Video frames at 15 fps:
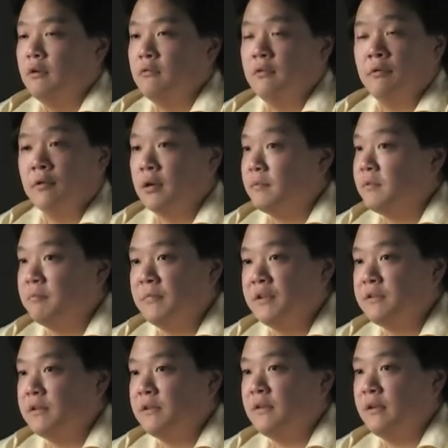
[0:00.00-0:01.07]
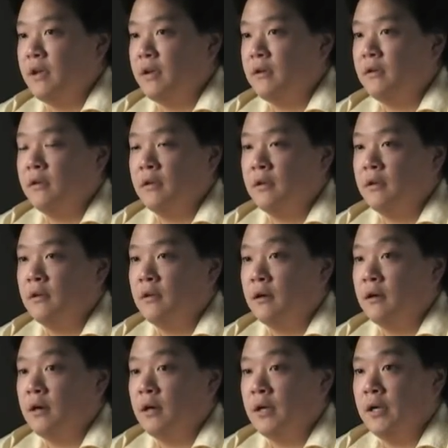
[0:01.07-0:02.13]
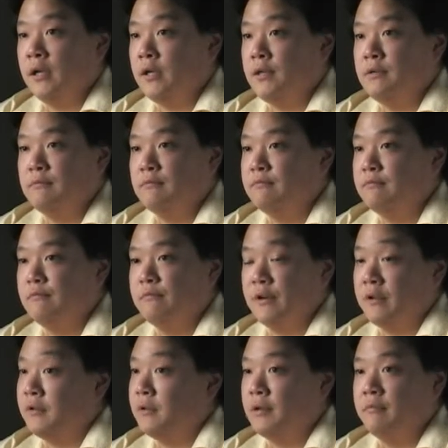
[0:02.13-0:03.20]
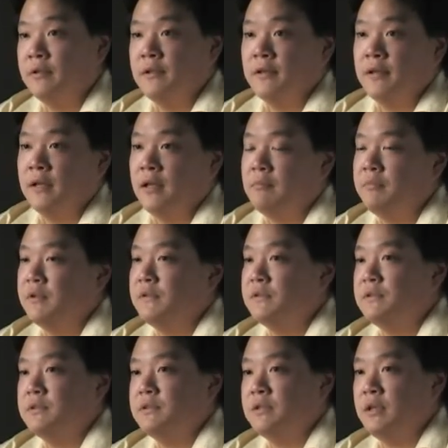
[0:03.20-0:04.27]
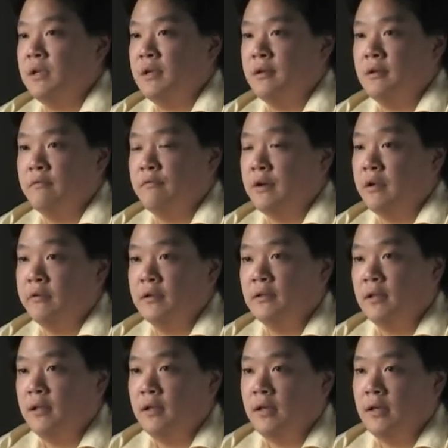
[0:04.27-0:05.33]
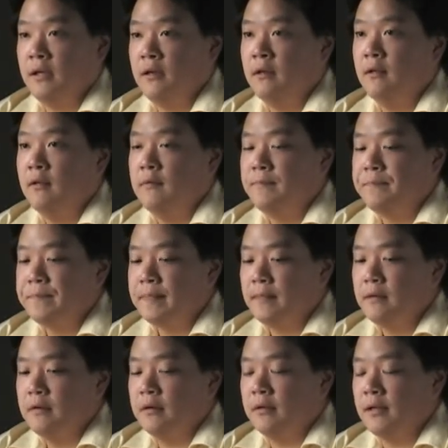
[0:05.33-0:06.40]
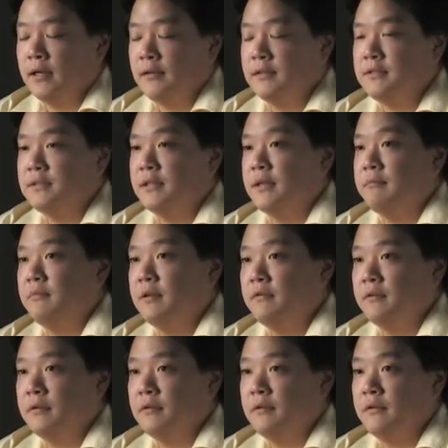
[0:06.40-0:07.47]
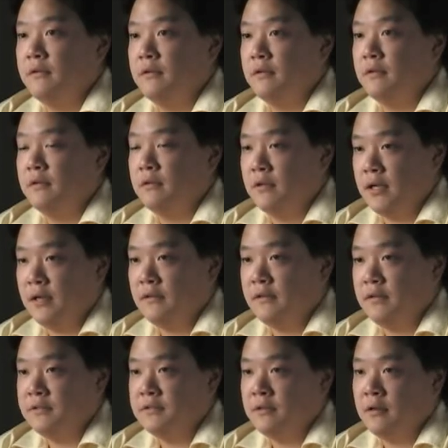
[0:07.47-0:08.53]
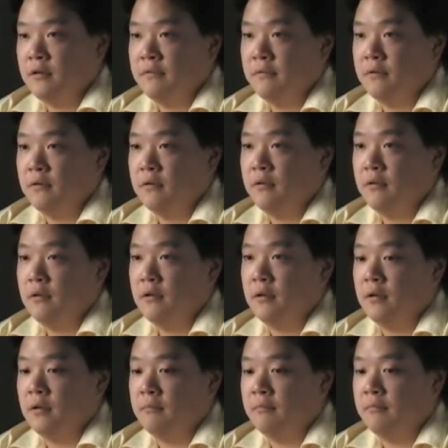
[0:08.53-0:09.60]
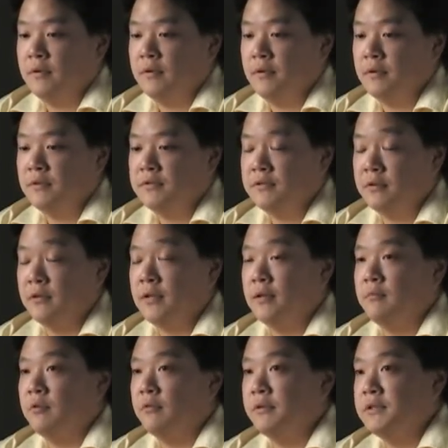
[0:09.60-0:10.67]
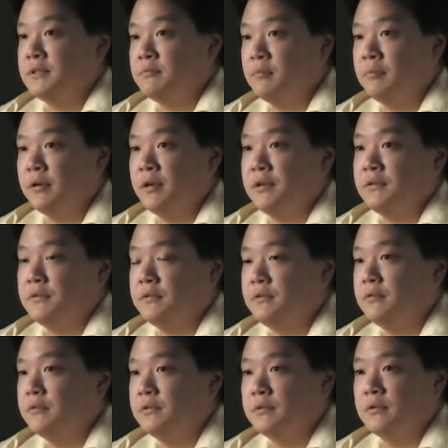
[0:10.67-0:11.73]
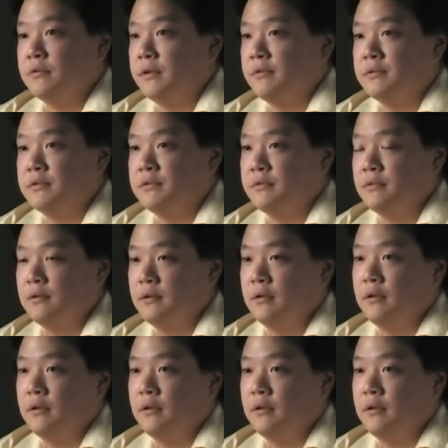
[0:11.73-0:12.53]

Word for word: we went up to Michigan Tech, and I fell in love with the campus and found that they had a lot of the same different uh, kind of things to offer, um, and certainly at a more reasonable price too. So that was